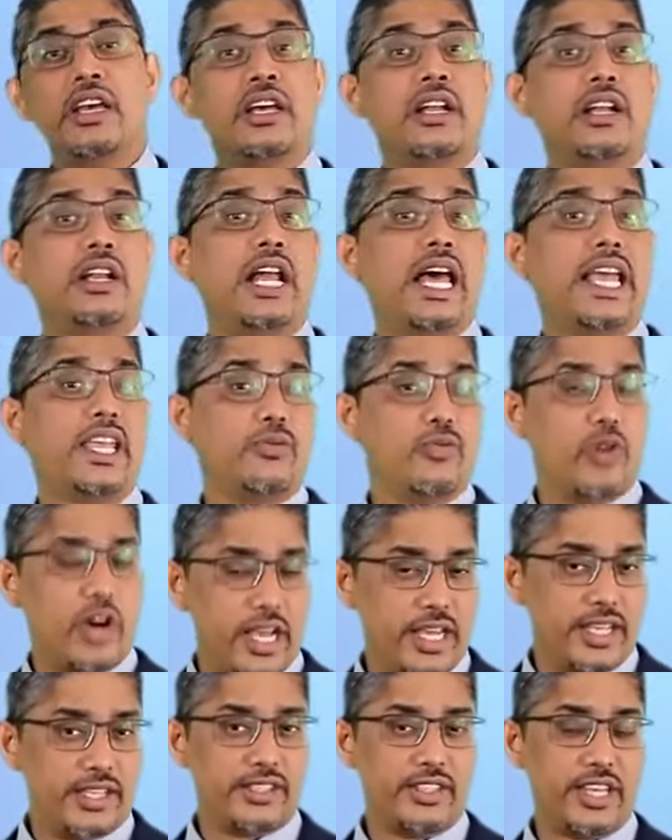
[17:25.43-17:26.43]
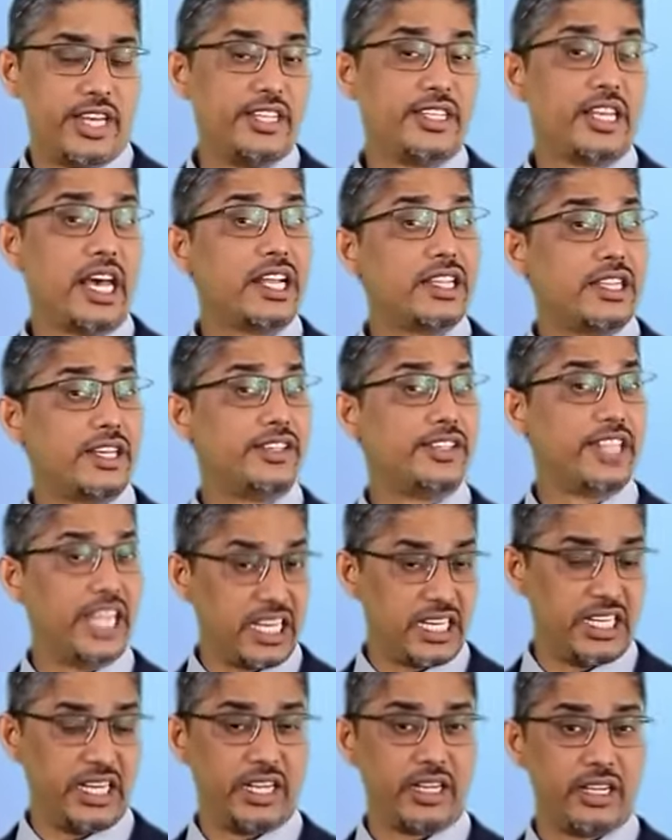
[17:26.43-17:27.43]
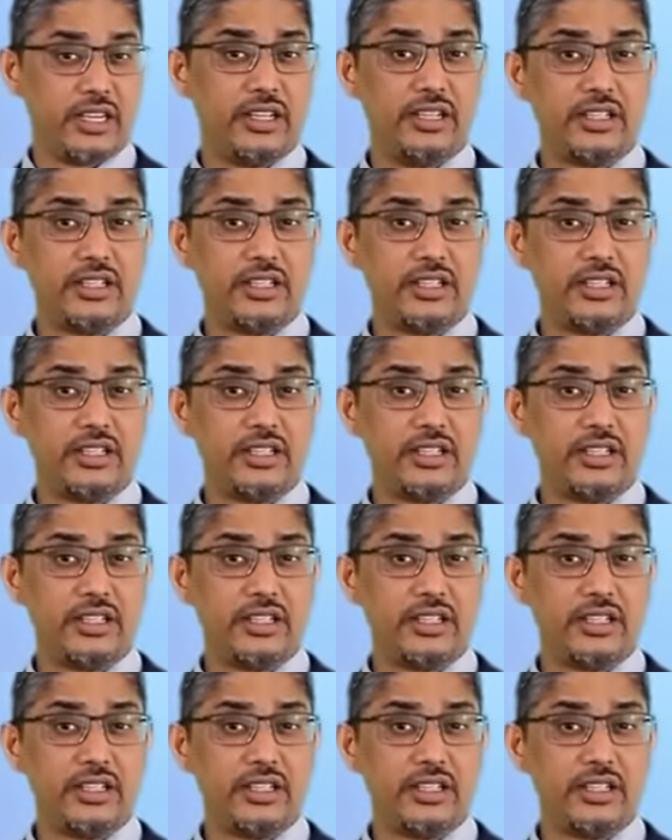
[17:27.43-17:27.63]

Likewise, there is another technique.